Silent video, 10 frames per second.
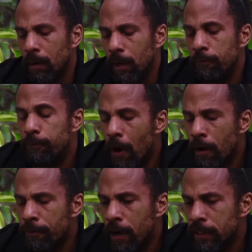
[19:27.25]

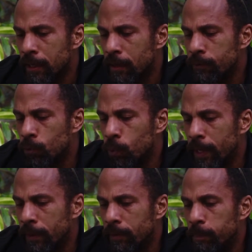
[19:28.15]
involve ourselves
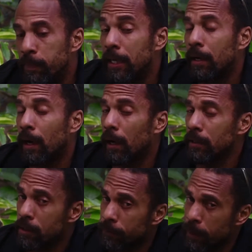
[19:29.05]
with
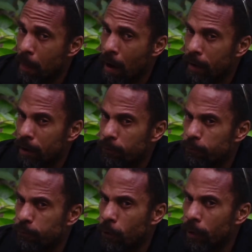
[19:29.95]
because of the market
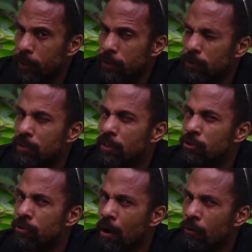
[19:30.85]
force
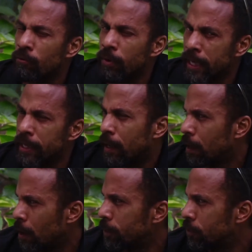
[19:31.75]
does not really
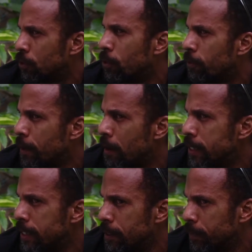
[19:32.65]
allow us to go very
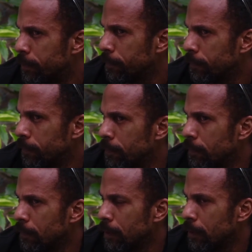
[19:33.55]
deep,
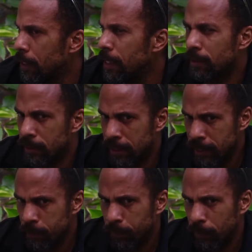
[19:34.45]
either
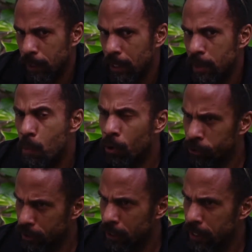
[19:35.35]
deep
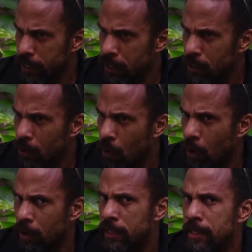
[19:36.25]
emotionally
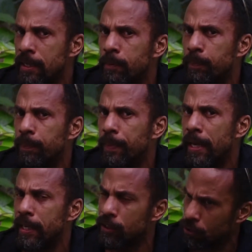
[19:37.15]
or deep
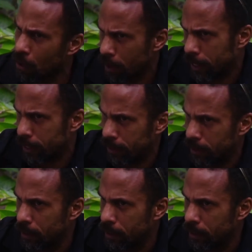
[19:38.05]
historically.